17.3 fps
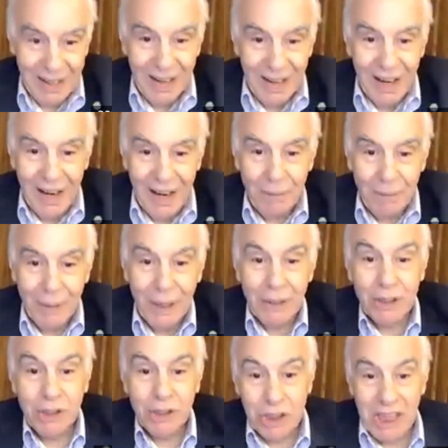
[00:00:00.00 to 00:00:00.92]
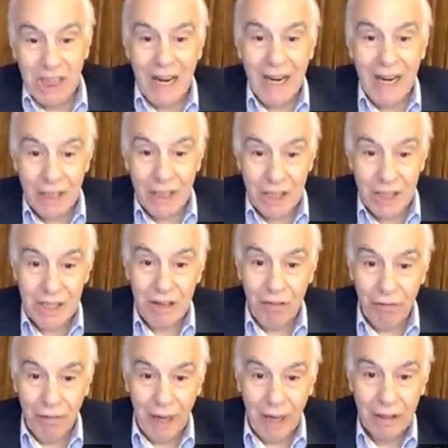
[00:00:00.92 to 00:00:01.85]
Uh, because change is
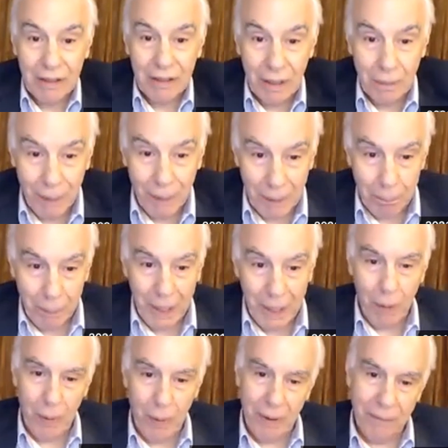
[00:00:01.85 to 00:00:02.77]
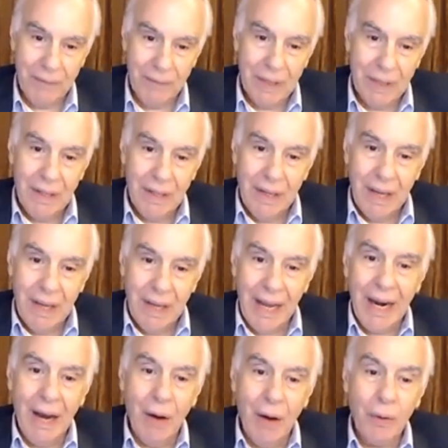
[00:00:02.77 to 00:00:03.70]
affected by power. And
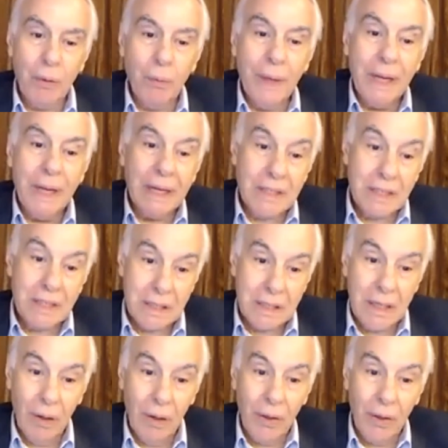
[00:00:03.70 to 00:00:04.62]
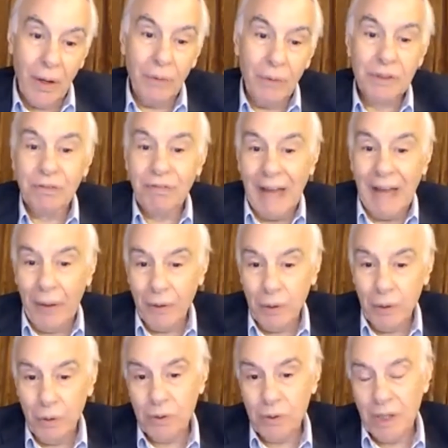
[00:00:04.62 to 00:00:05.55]
how do we instill those
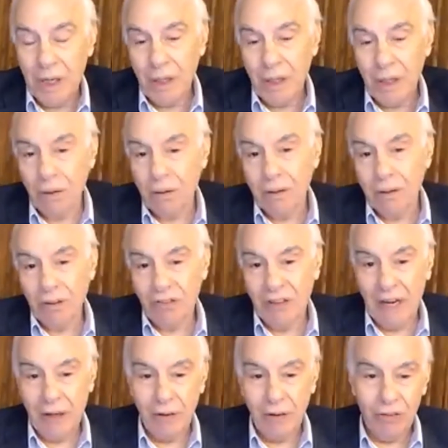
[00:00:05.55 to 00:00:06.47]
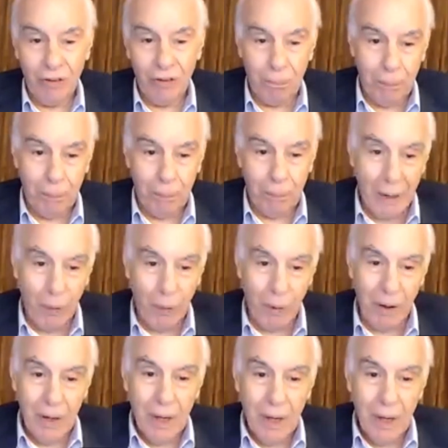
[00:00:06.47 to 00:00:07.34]
values into the centers of power